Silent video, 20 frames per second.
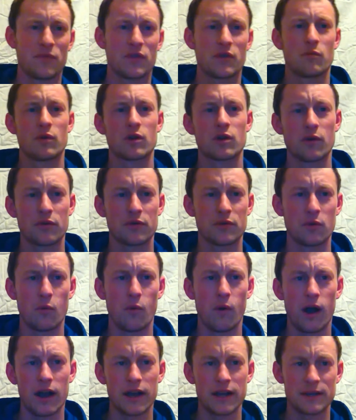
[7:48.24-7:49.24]
We'll go through
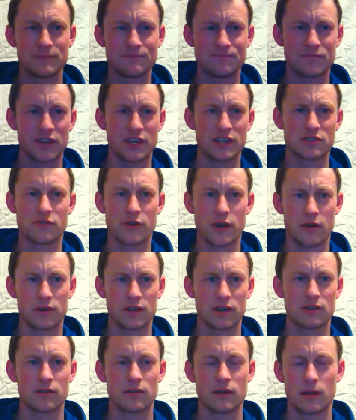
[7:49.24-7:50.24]
why is
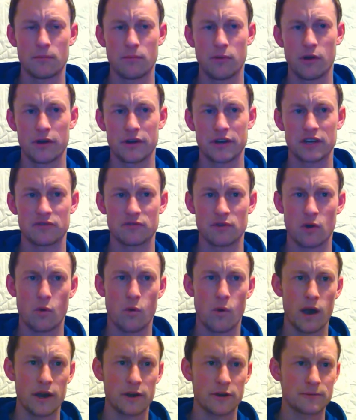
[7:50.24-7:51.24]
grounding and bonding
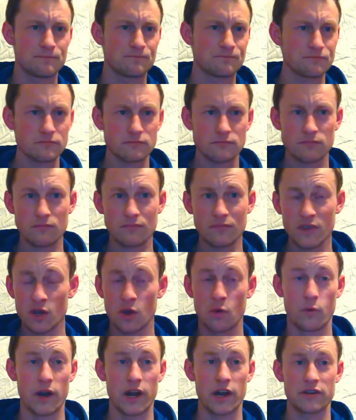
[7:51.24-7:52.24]
required,
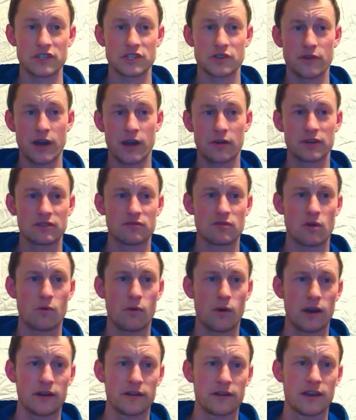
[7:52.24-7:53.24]
where is grounding
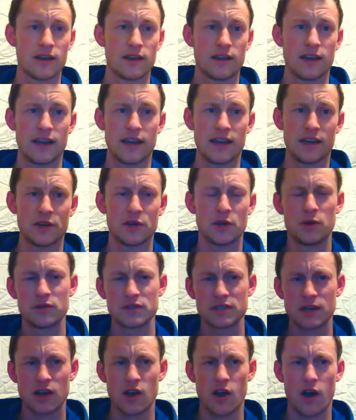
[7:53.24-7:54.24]
required, and who
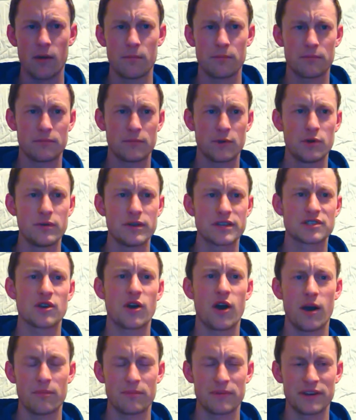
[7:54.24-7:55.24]
is
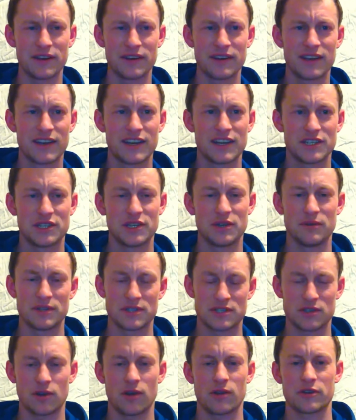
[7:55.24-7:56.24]
competent to
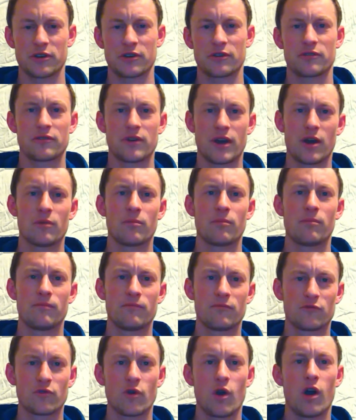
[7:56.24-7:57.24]
install your ground
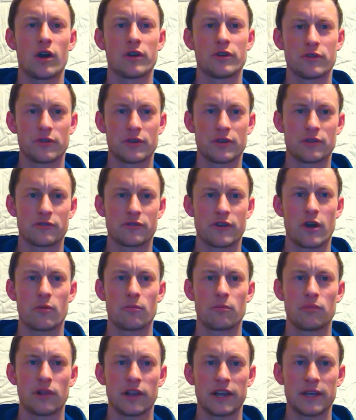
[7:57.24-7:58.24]
rod or your
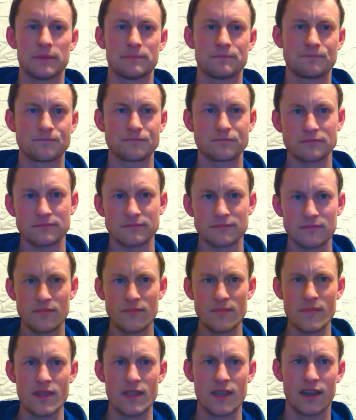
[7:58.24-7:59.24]
ground plate.
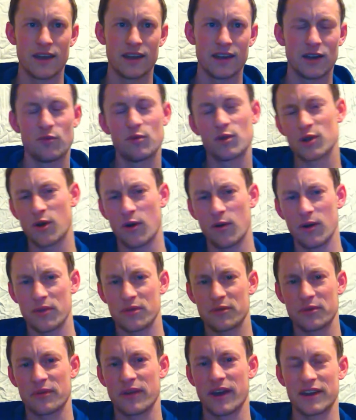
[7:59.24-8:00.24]
And we'll go all
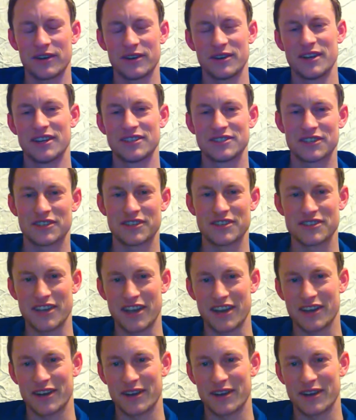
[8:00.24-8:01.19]
through that in just a second